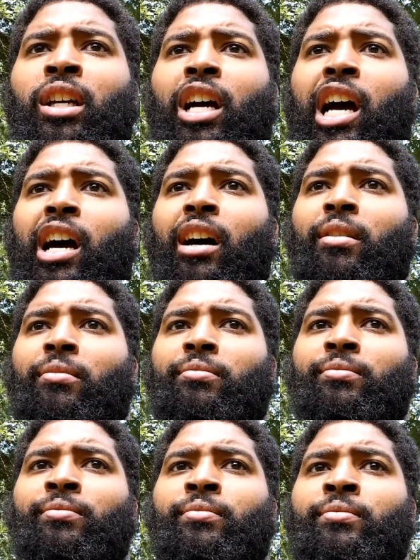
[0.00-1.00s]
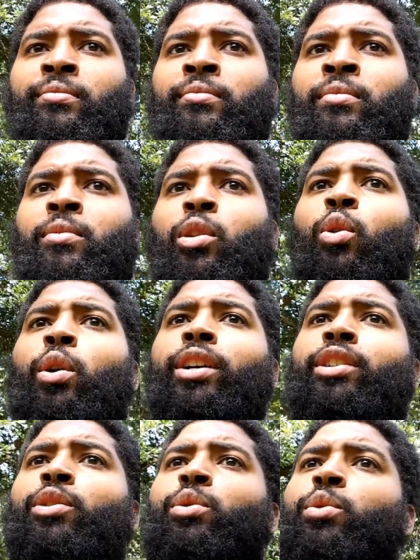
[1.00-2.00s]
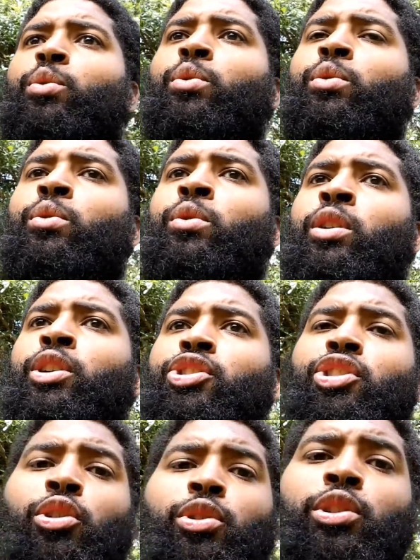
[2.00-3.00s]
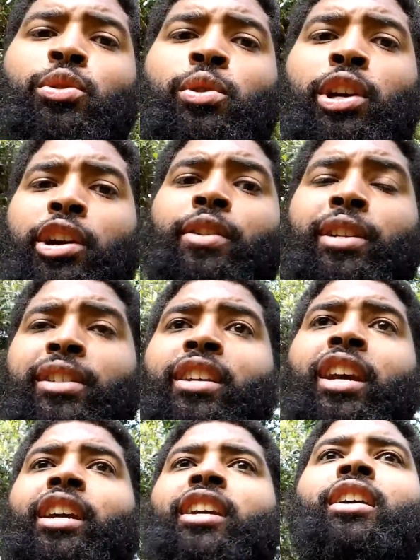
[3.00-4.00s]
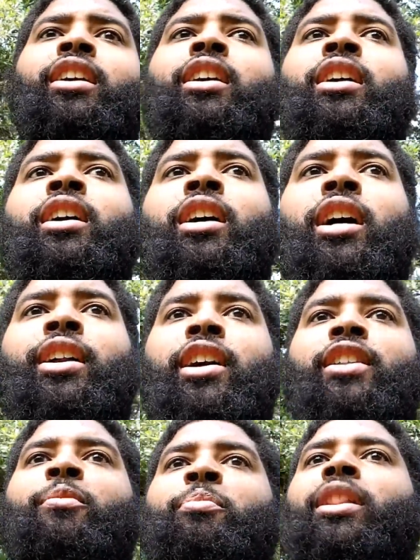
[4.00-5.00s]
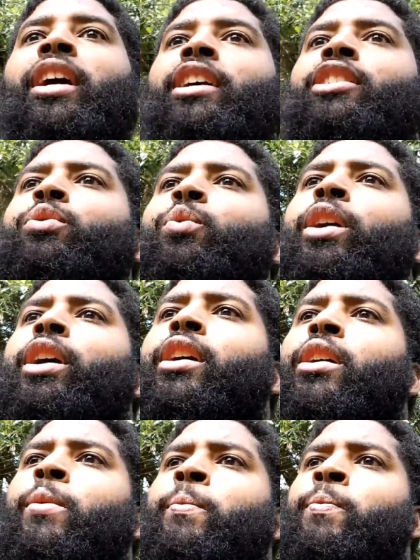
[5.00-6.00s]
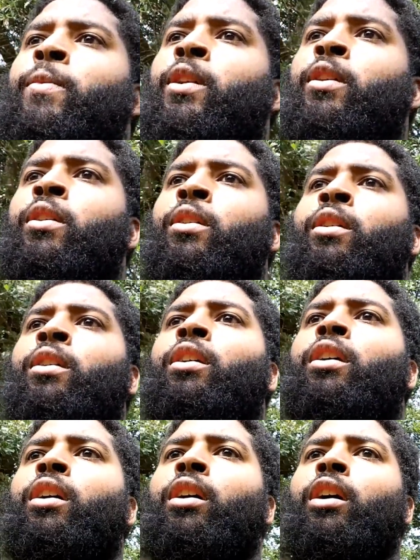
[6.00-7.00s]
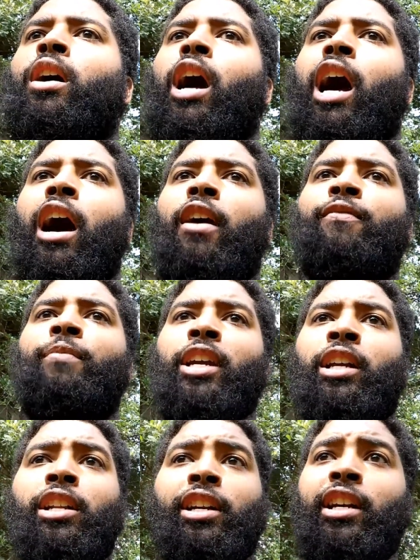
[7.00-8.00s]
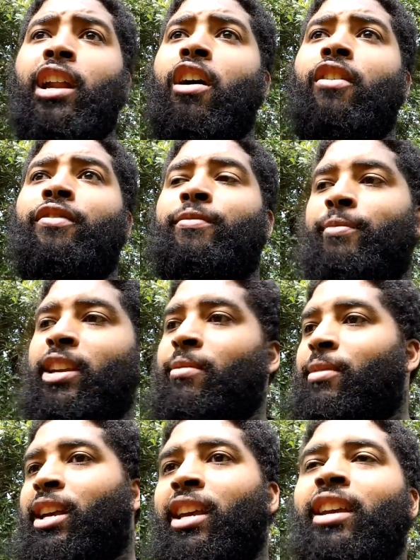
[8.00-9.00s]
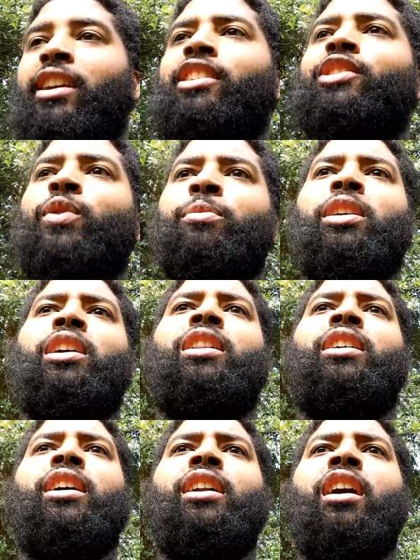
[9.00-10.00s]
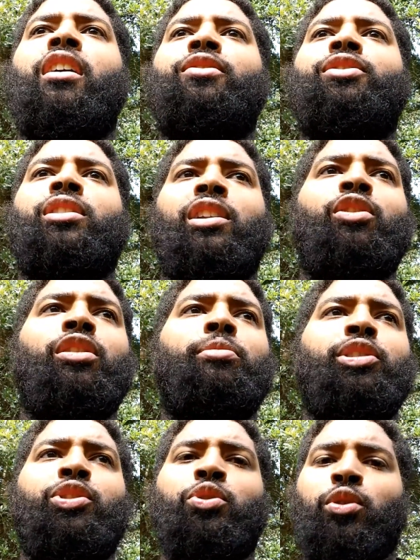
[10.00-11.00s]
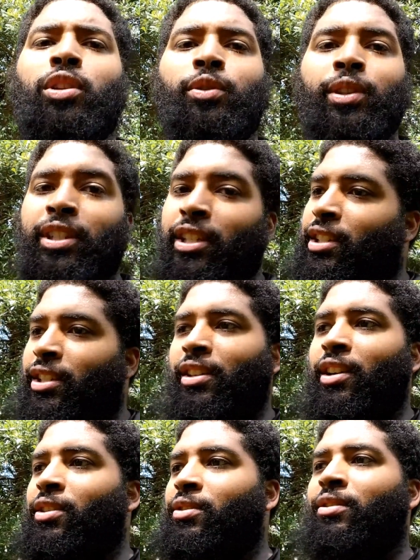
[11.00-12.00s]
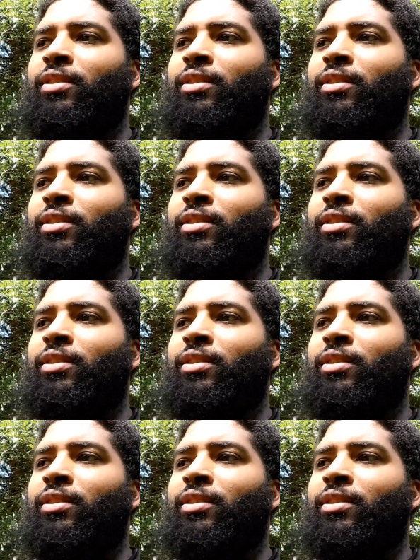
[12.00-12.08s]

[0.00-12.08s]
I'm going to show you here in a second another place where I've been clearing off, me and my kids, we've been clearing off slowly but surely with just, you know,